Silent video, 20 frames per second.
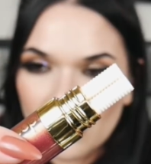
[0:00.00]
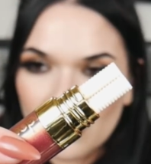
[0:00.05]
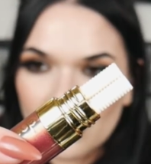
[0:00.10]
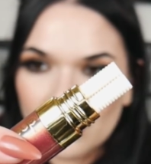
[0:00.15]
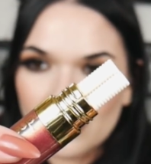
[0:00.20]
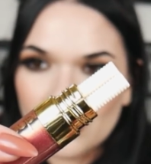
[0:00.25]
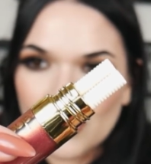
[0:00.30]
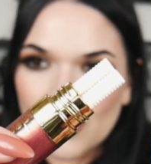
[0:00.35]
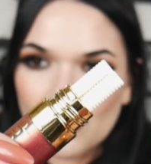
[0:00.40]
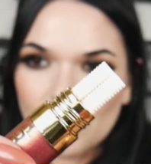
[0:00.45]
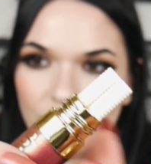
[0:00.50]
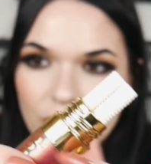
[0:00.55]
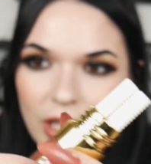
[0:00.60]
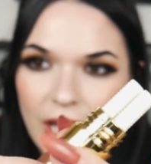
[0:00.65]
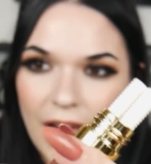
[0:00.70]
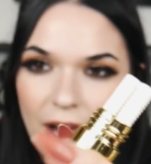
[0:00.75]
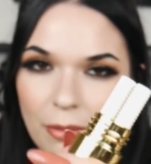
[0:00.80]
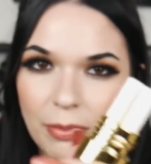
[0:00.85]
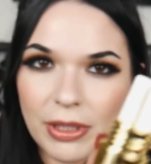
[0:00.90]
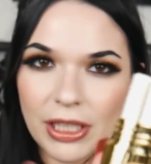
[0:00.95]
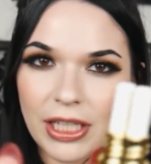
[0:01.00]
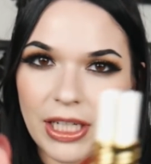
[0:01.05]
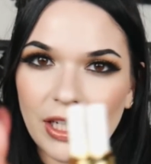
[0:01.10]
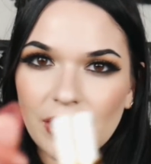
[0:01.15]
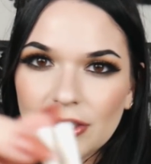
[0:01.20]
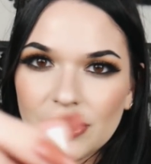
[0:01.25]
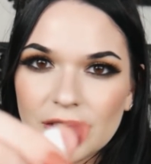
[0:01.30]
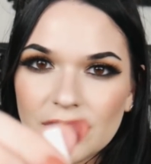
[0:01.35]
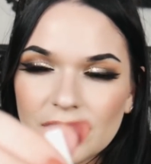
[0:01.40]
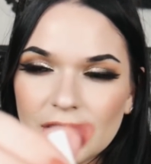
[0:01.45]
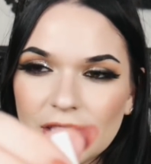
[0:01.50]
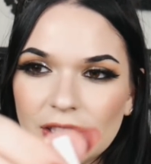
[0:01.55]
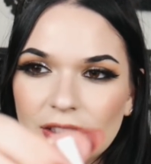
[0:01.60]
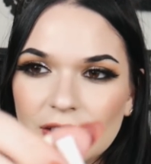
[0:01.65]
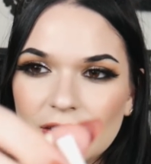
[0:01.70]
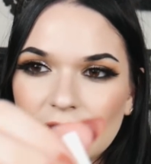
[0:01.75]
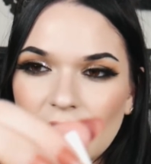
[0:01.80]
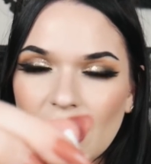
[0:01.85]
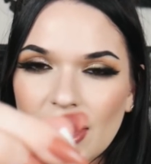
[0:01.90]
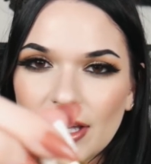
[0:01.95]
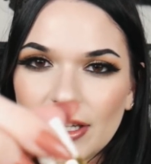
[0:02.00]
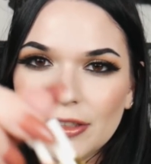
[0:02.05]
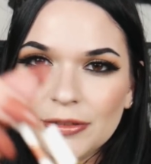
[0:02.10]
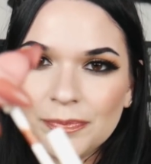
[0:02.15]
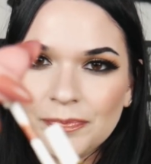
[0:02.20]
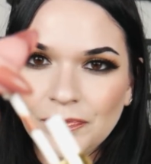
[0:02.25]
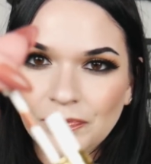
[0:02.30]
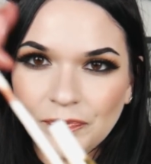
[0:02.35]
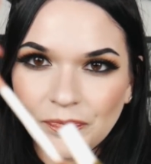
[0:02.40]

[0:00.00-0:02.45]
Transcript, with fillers: are the doe foot applicators inside.